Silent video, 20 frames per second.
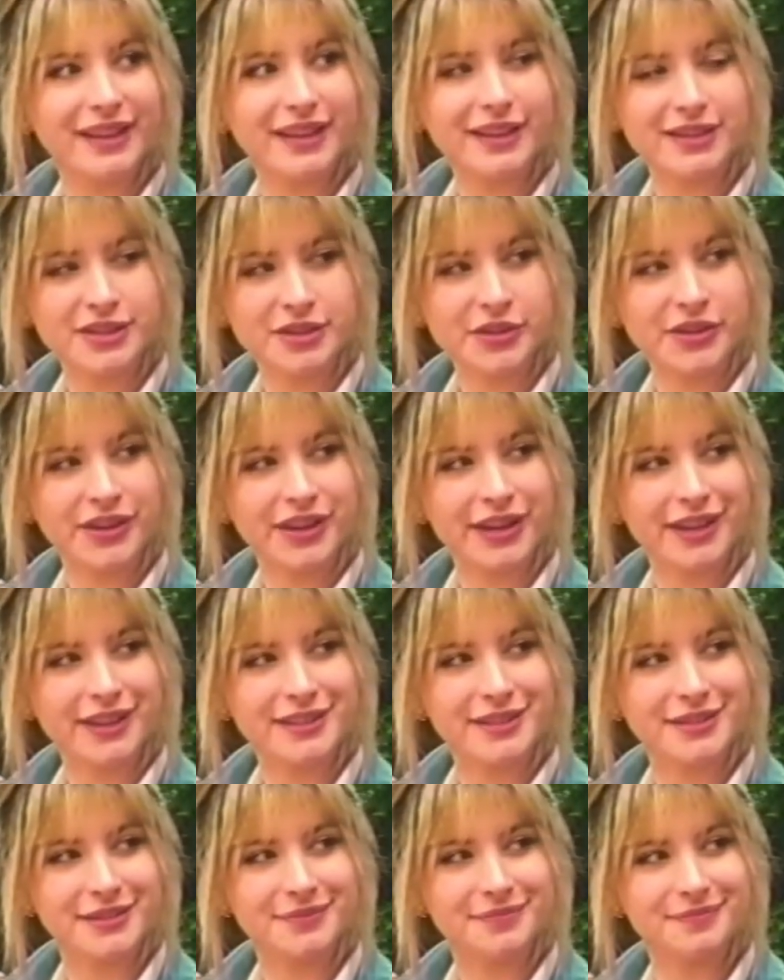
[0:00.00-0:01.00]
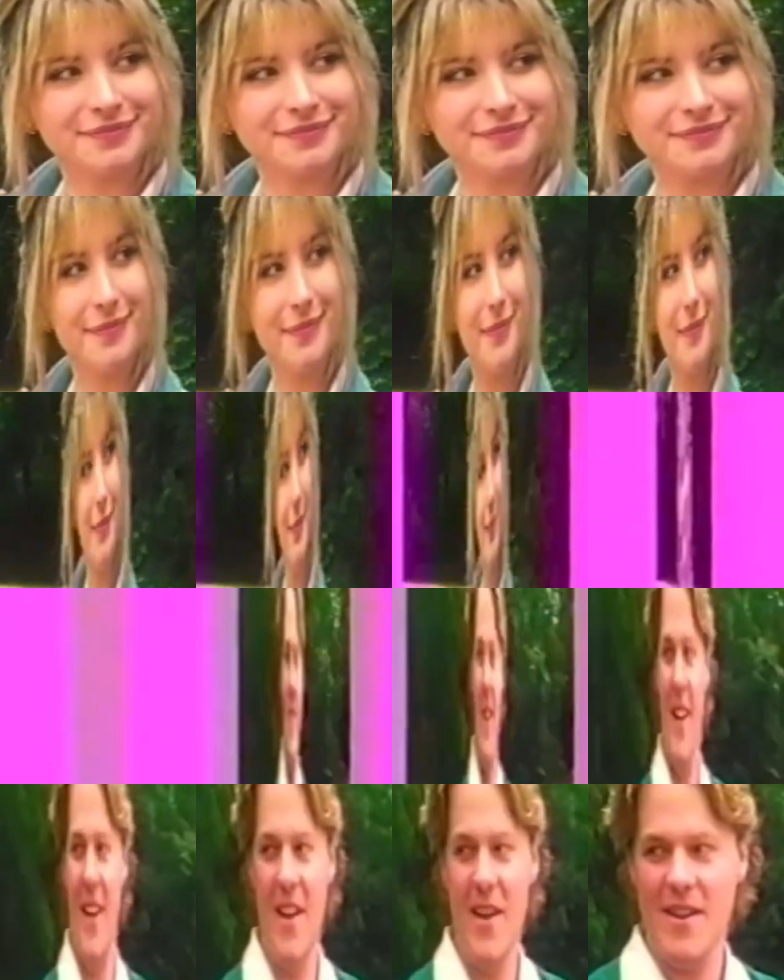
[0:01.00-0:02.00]
It sure is. Or
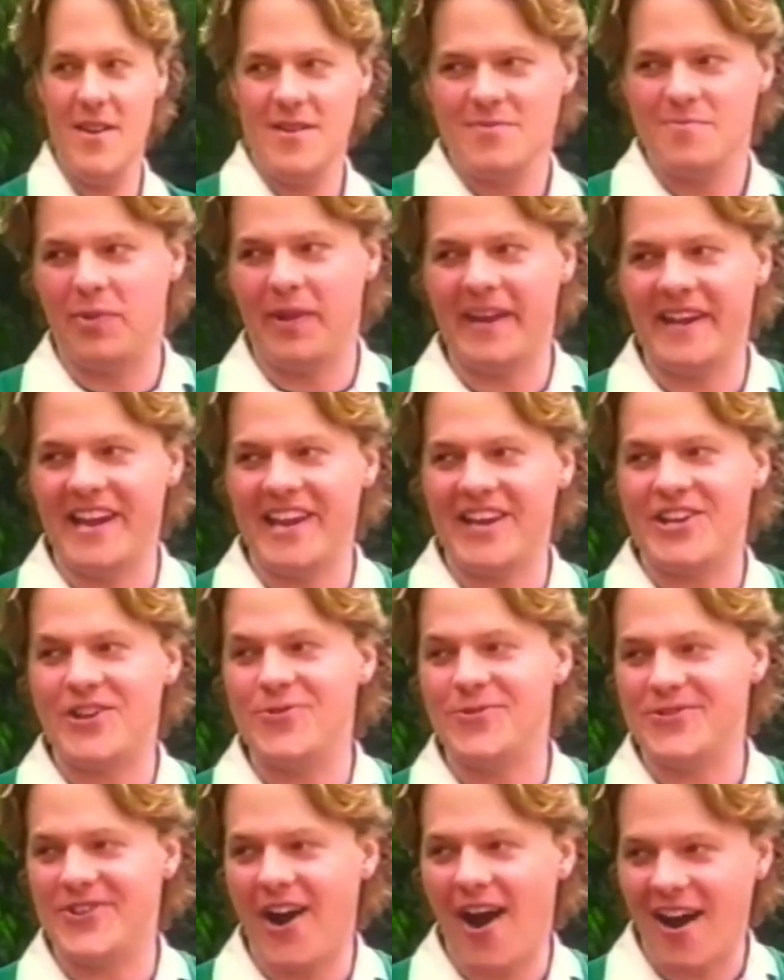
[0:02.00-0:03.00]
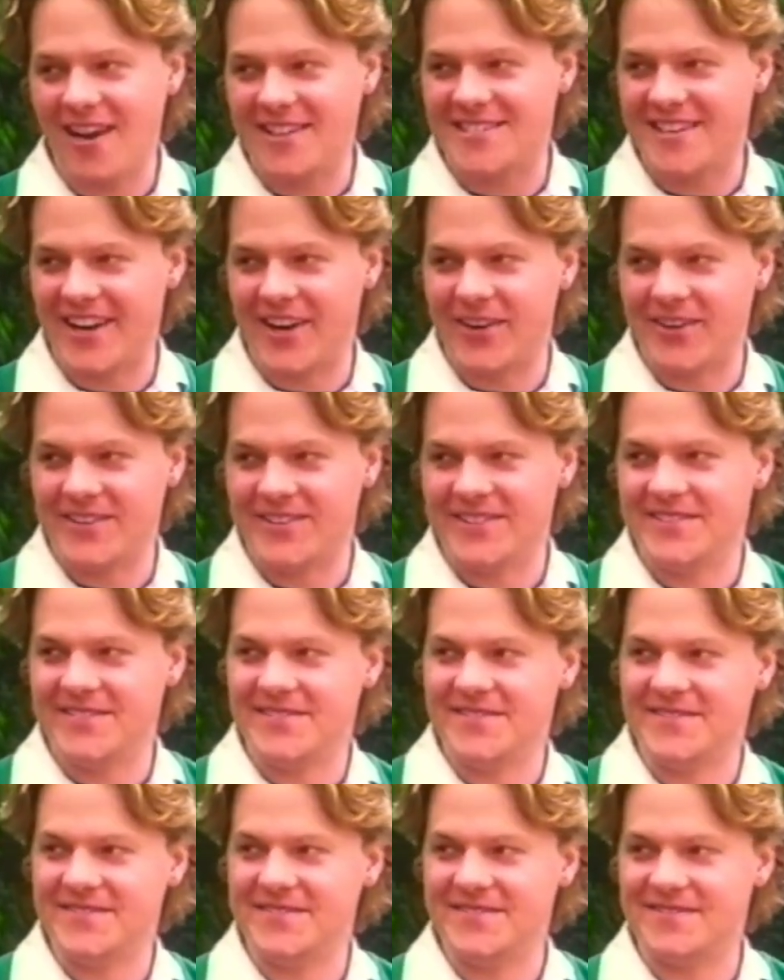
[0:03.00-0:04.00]
this Plenty of cute dogs out.
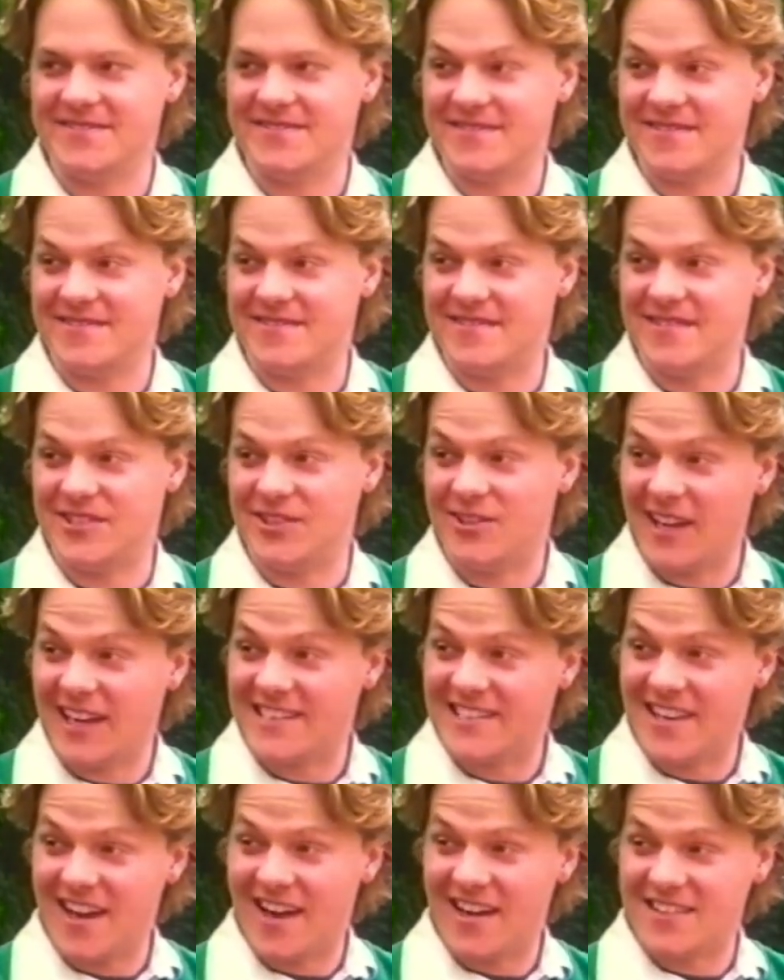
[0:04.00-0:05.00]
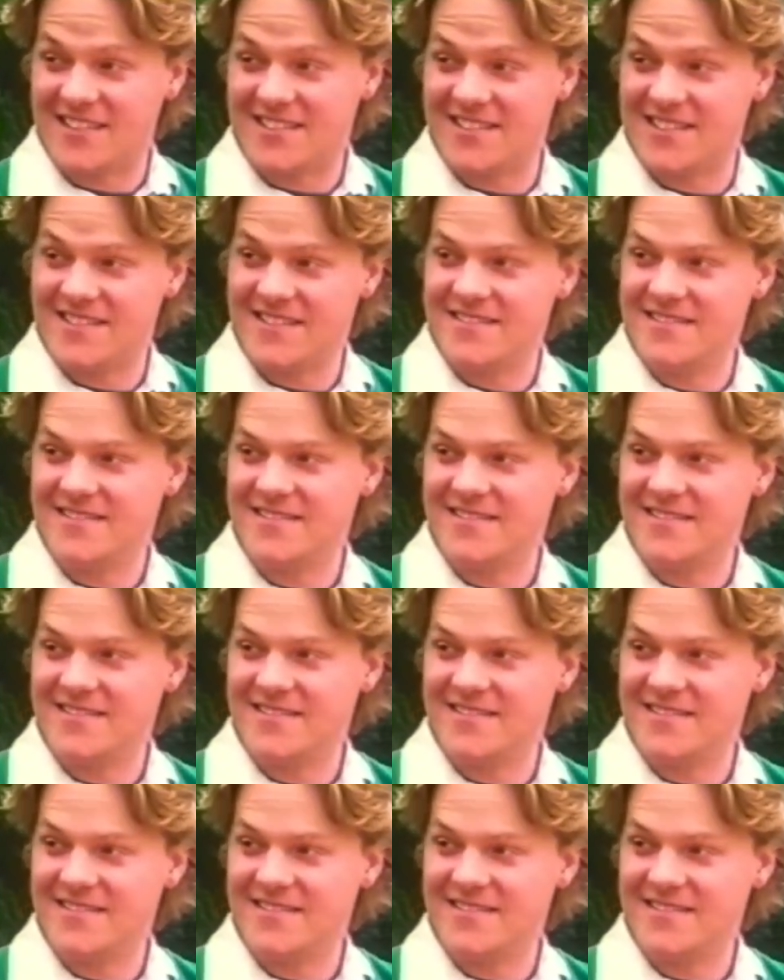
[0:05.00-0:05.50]
Do you like dogs?